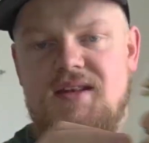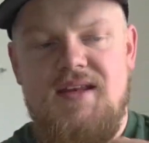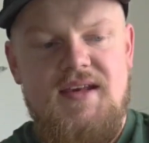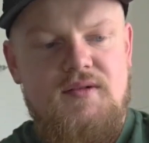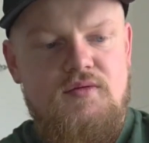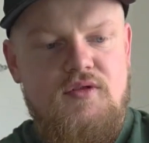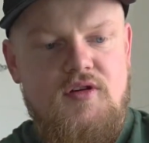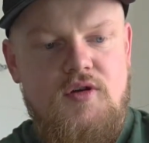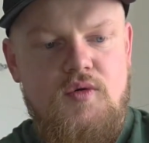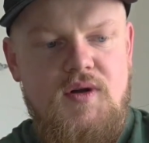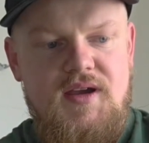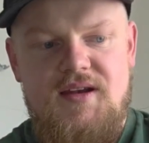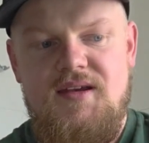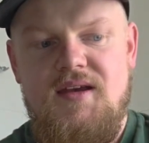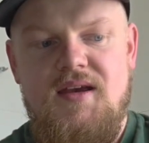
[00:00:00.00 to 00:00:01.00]
these were
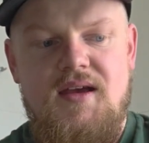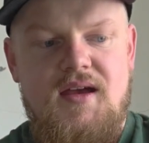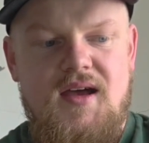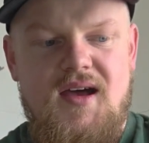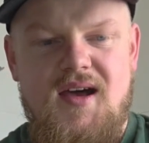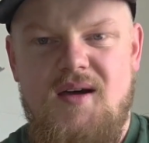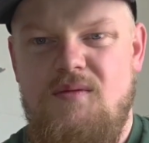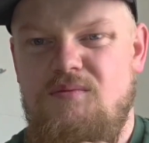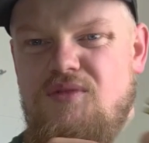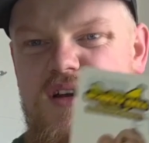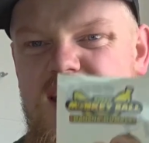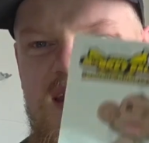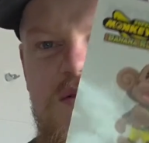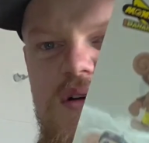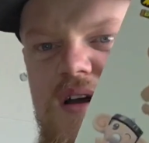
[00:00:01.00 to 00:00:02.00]
£1.
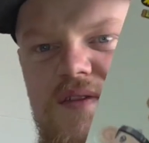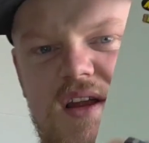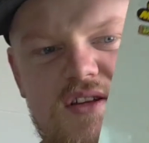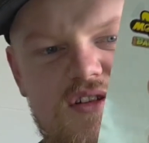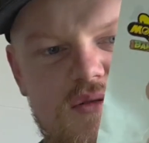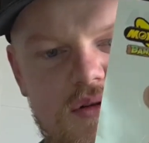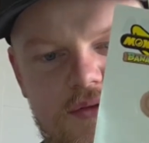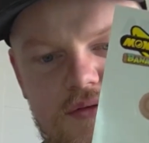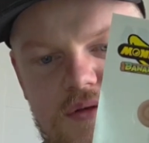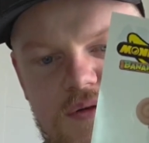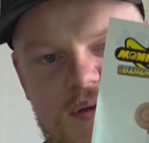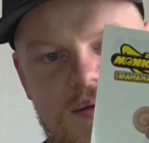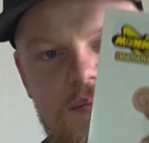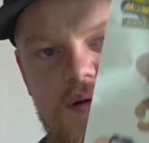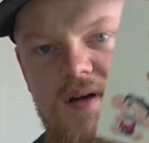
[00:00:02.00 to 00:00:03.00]
Probably only worth like £2 or
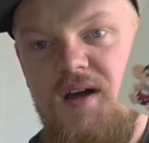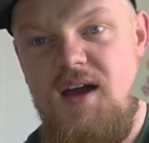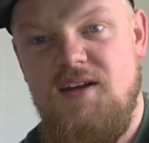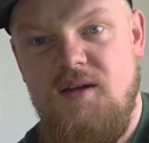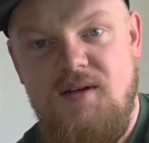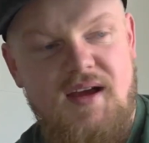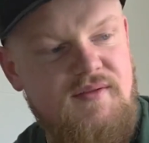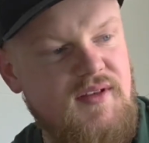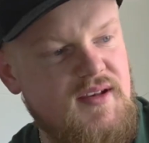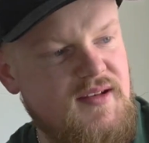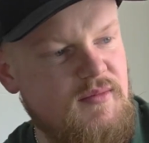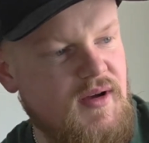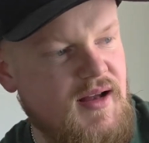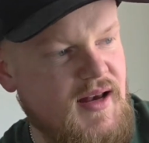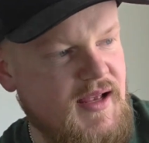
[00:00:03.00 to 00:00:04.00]
£3, but I don't have these
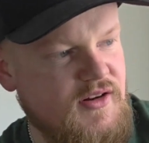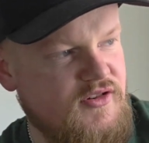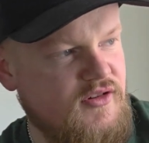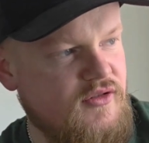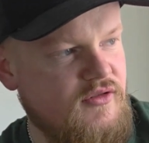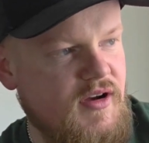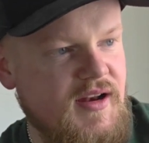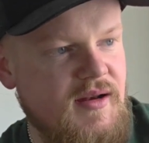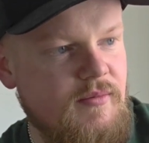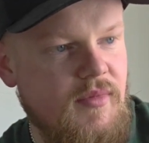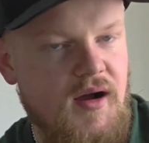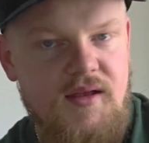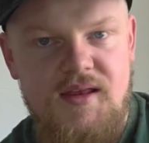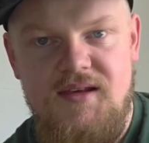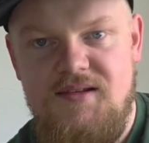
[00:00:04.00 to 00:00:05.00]
in my collection, or I didn't
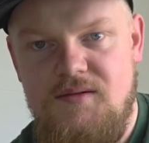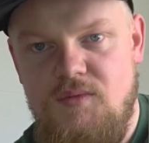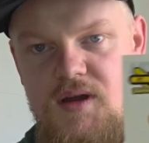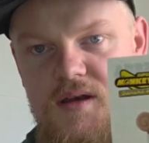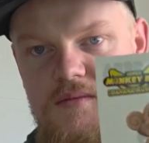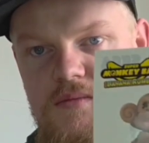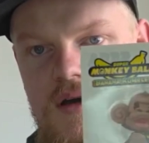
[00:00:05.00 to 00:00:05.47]
buy these when